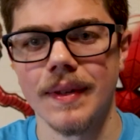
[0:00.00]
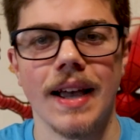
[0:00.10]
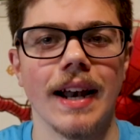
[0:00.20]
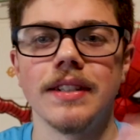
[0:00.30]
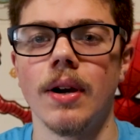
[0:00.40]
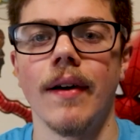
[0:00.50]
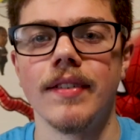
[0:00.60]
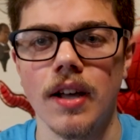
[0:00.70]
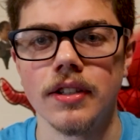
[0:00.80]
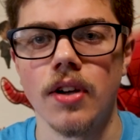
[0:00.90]
kind of don't have a
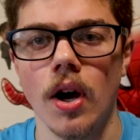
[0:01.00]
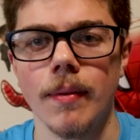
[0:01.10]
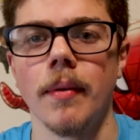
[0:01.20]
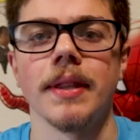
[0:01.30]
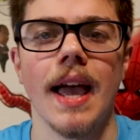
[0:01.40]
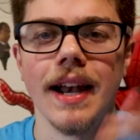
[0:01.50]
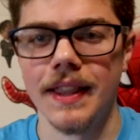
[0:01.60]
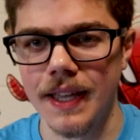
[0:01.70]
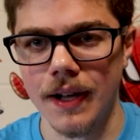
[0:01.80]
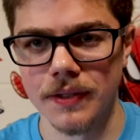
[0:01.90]
ton to talk about with
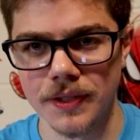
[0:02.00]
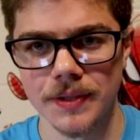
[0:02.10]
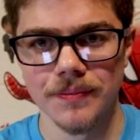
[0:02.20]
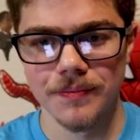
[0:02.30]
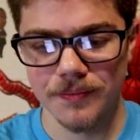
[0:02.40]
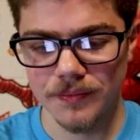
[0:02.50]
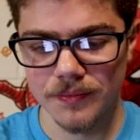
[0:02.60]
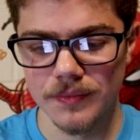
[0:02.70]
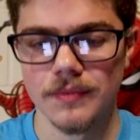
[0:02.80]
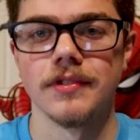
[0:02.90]
anything else
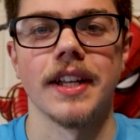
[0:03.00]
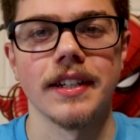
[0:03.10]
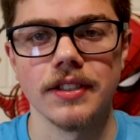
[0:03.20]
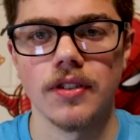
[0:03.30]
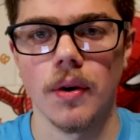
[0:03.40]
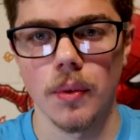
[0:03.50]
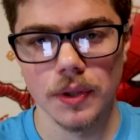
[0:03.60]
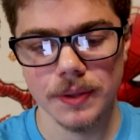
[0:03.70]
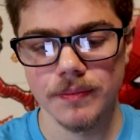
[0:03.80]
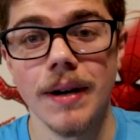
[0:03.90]
relating to Star
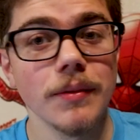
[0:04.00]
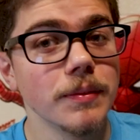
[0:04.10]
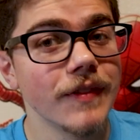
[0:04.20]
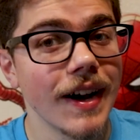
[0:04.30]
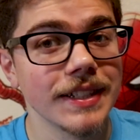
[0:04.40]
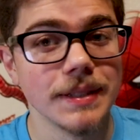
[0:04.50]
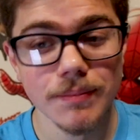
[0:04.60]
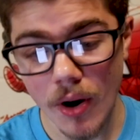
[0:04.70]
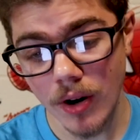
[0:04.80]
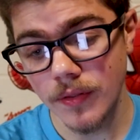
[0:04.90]
Wars. But we'll move on to
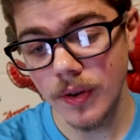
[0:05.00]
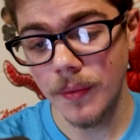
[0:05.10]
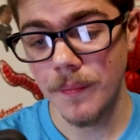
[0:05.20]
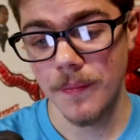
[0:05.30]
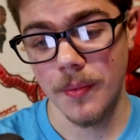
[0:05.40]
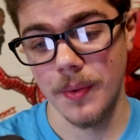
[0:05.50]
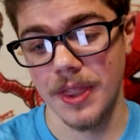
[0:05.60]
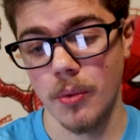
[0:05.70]
Marvel with